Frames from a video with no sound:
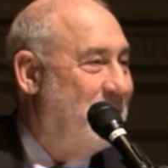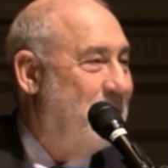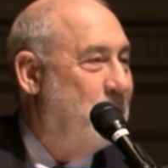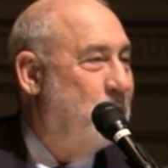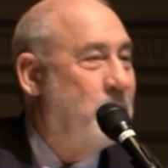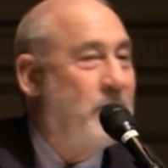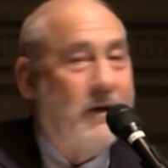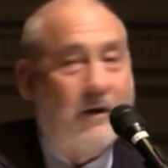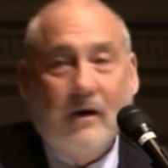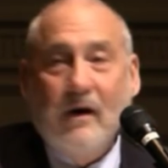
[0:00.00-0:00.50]

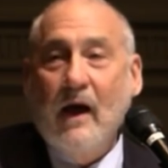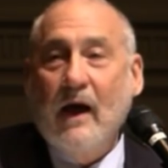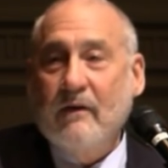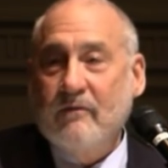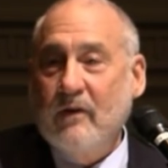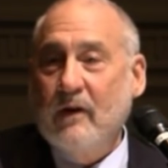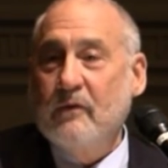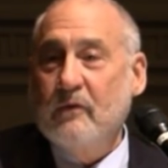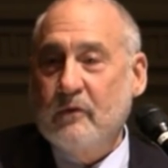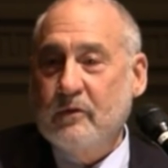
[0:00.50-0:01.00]
but there are a lot
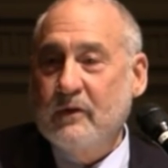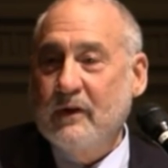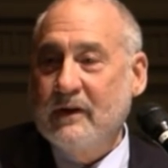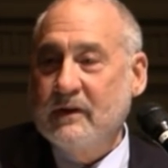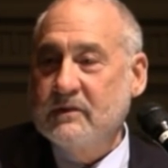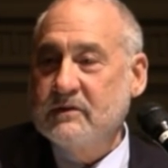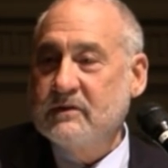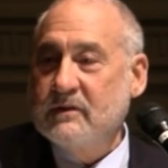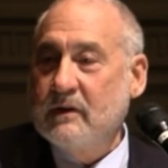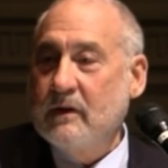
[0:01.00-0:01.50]
of other
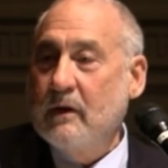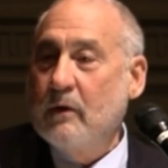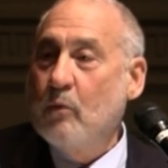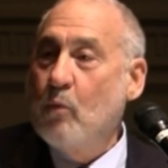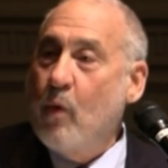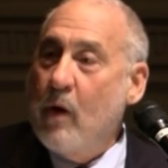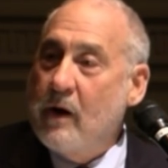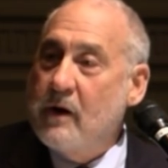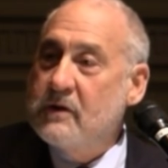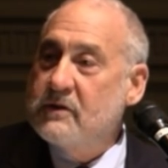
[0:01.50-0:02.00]
things.
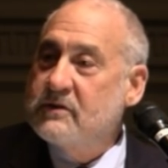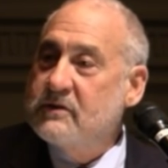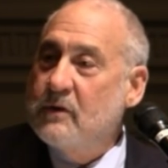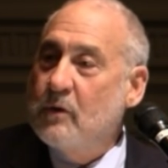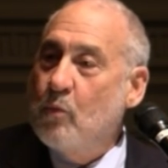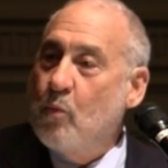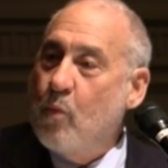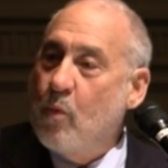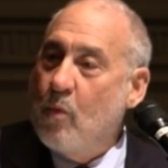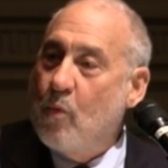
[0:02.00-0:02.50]
Whereas
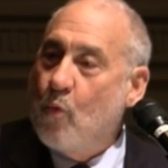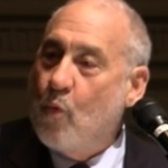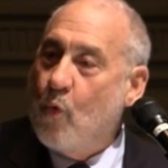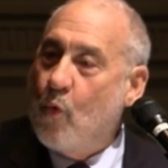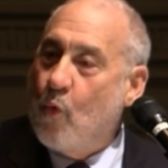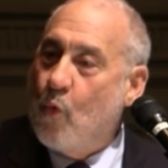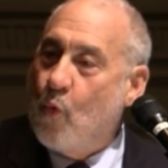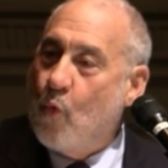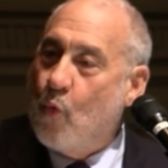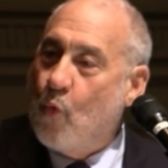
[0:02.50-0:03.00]
the
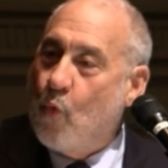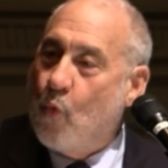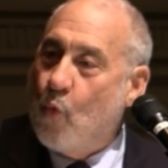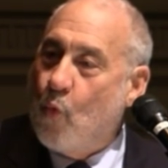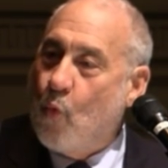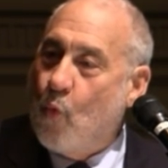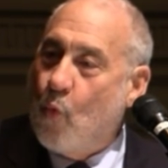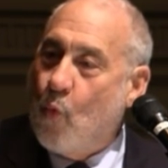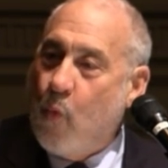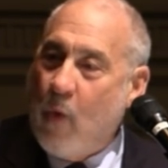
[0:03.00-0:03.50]

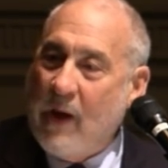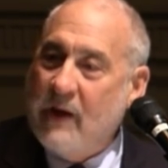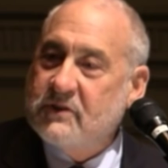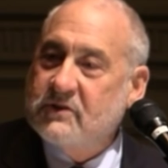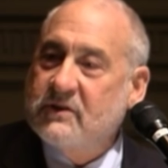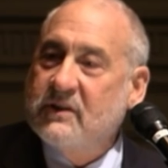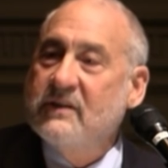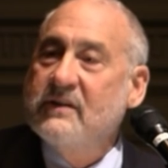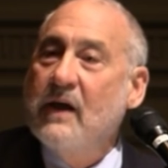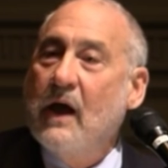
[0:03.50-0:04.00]

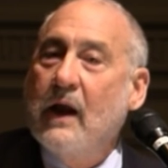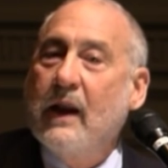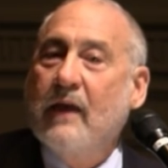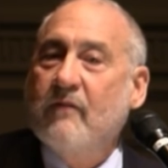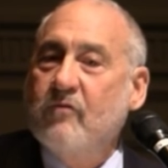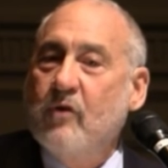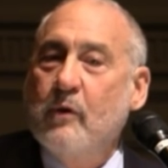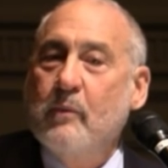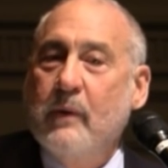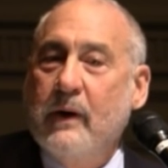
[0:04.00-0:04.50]
West did not have
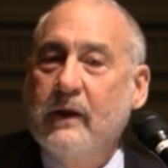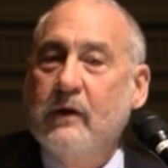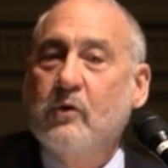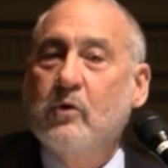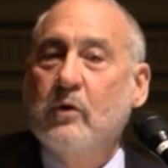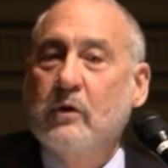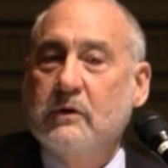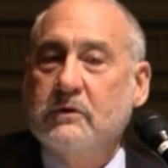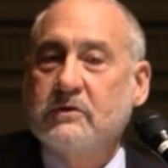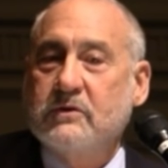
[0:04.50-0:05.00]
very many
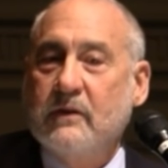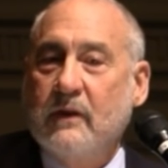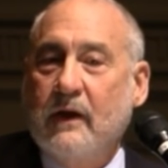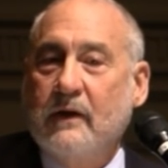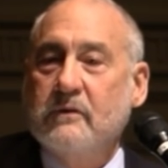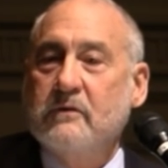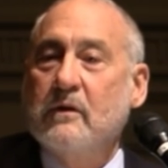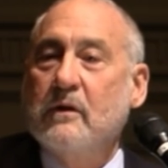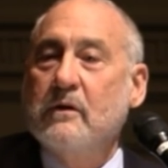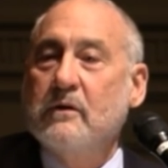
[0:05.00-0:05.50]
goods
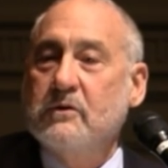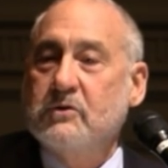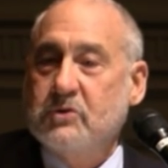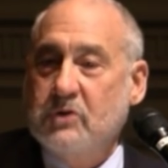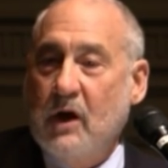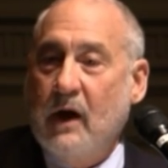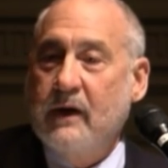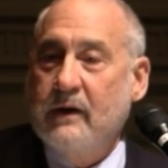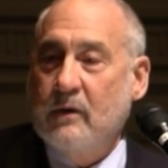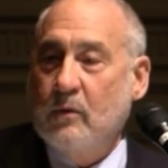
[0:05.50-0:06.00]
that
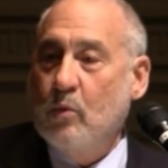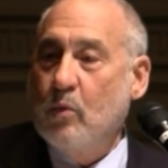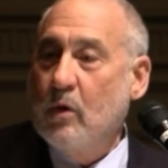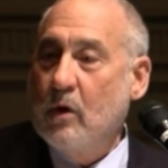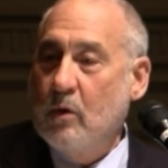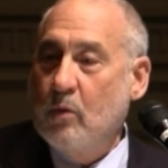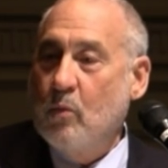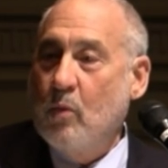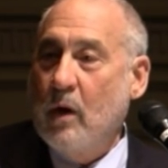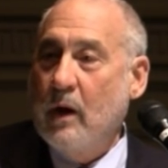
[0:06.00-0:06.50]
China
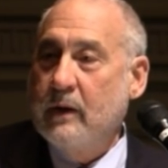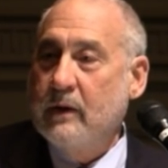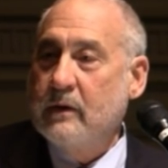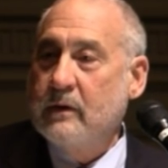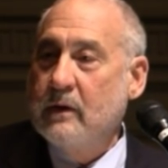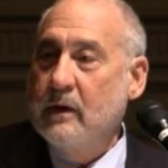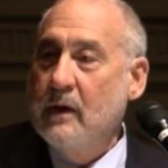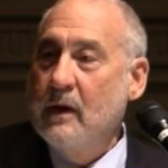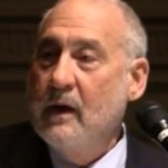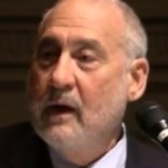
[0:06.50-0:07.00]
wanted.
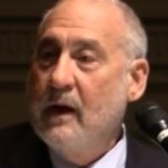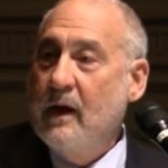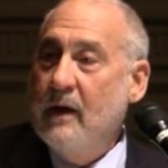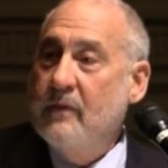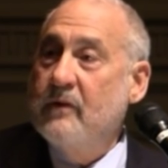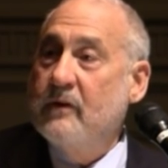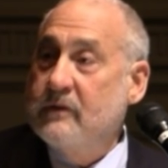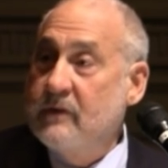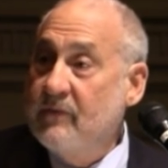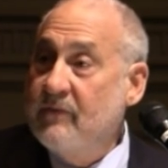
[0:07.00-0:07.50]

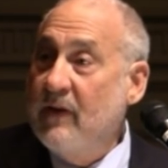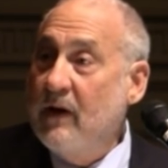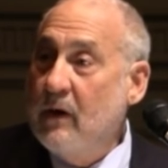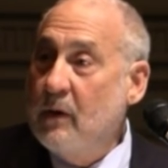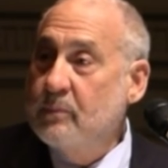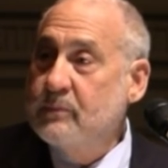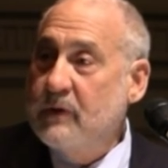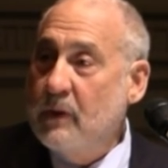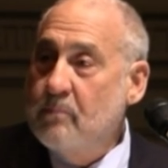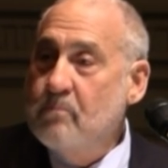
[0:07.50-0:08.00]
And there
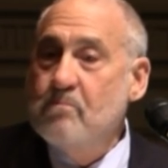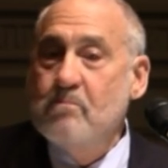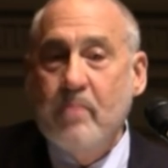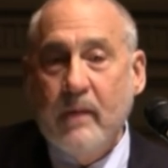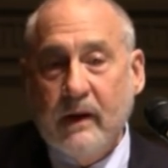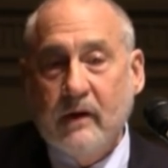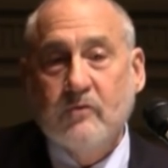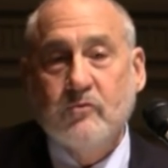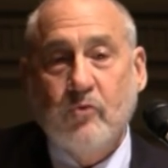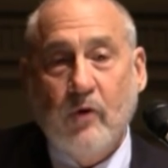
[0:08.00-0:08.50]
developed a
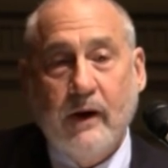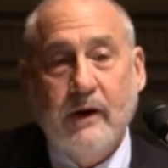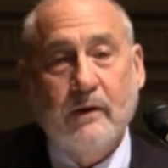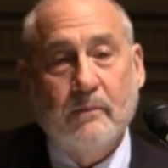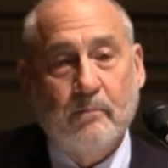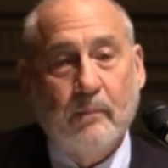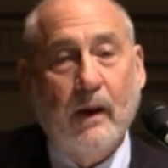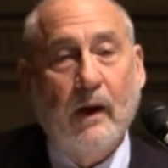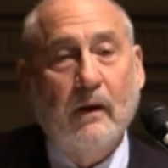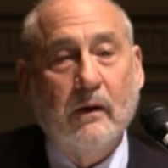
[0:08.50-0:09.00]
big trade
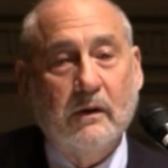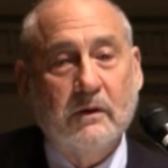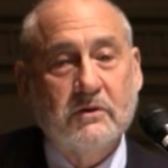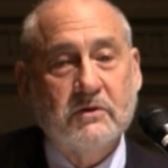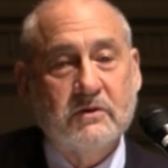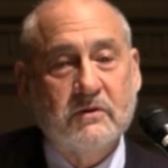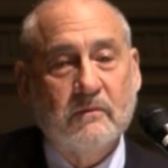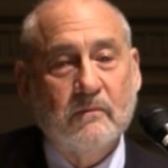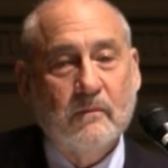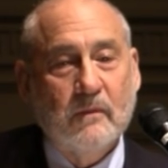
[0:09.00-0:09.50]

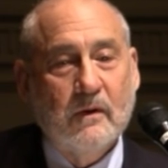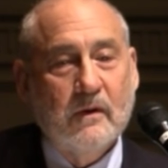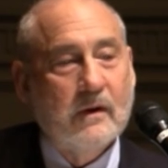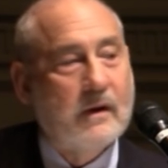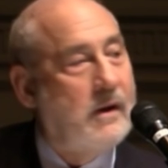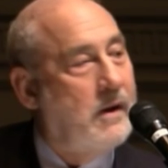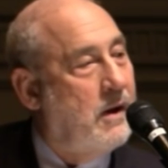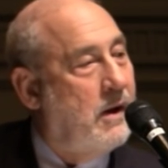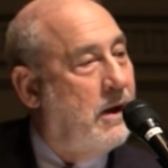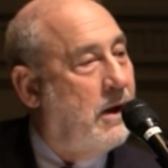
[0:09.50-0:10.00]
imbalance
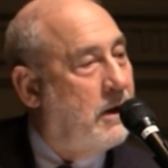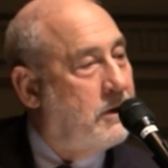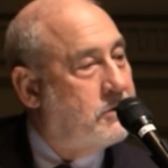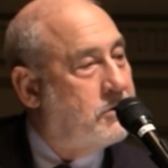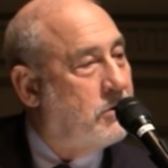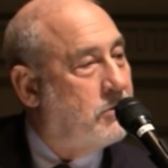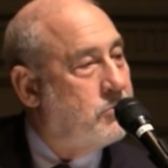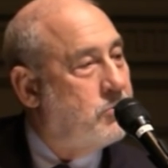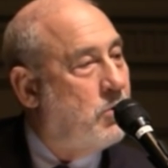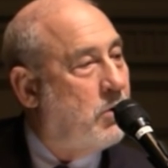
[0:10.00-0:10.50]

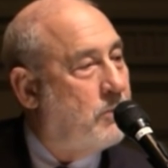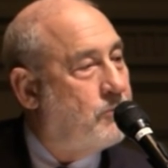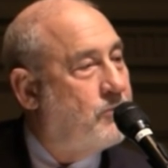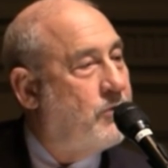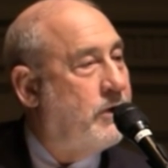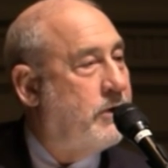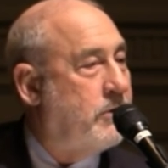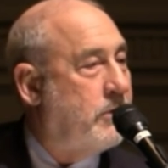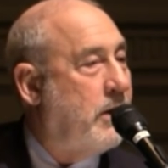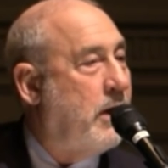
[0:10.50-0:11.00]
until Europe
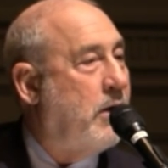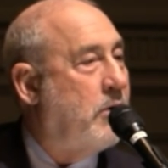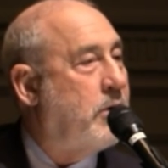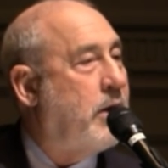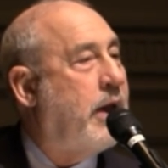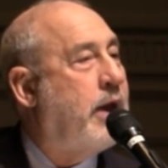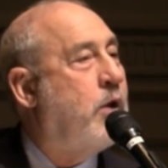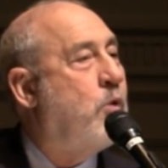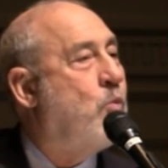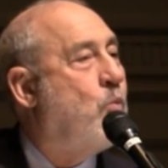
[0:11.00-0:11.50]
figured
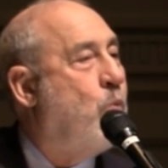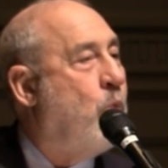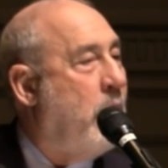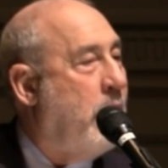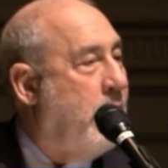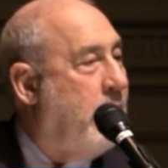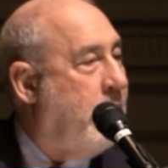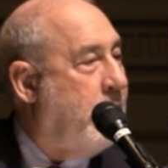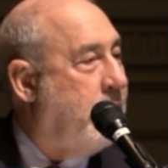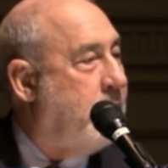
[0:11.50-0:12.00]
out a
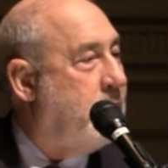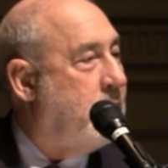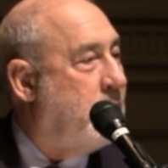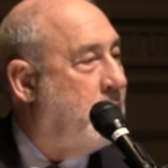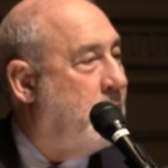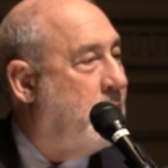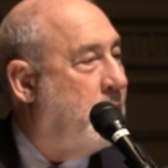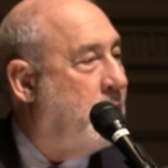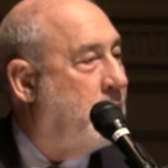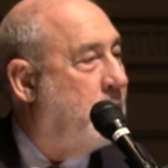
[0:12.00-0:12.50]
way
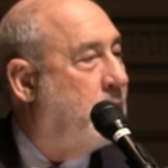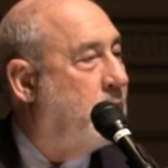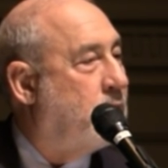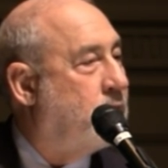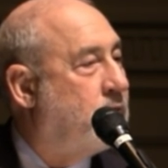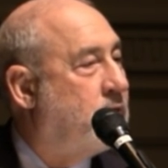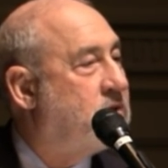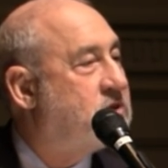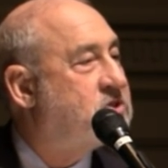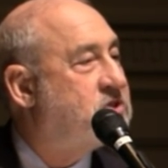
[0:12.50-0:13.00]

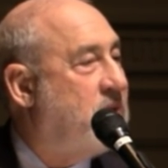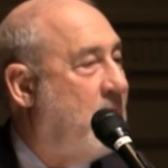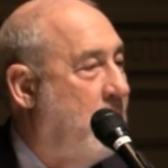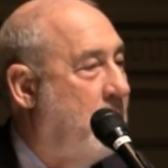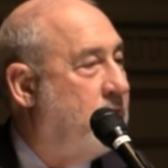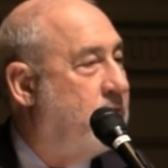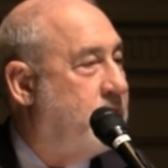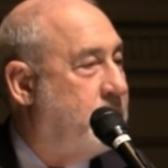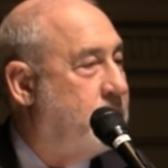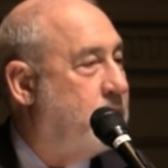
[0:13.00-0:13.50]
of
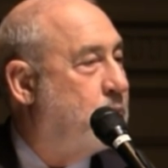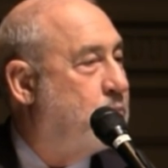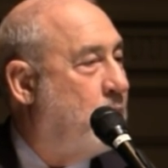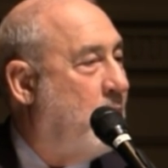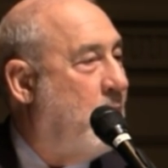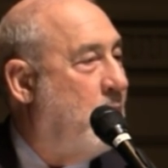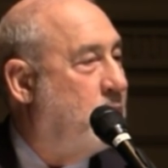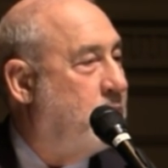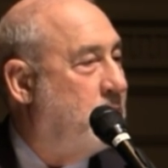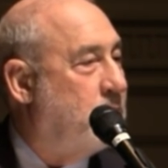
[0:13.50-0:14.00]
solving the
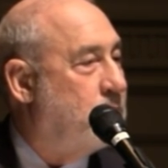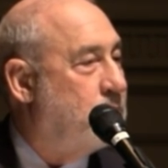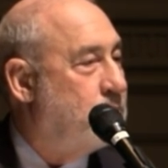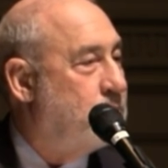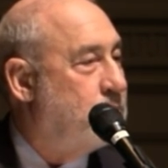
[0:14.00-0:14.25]
problem.